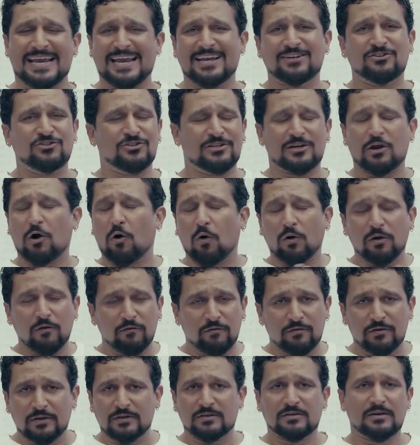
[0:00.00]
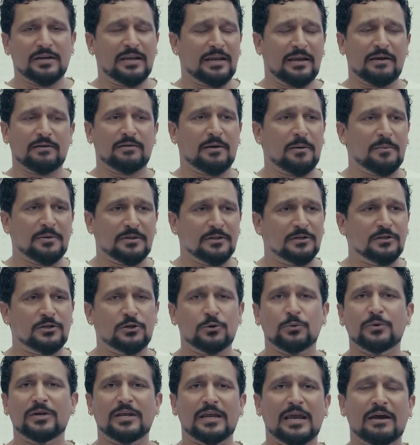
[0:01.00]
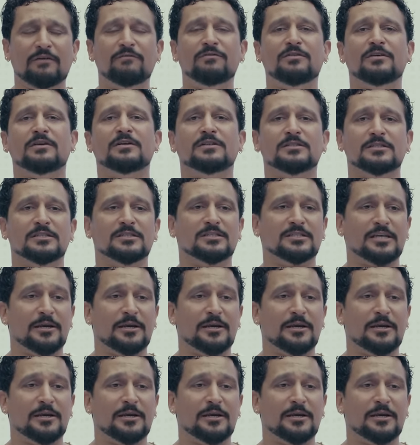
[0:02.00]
engine, all of the, I mean, the tuning, everything is the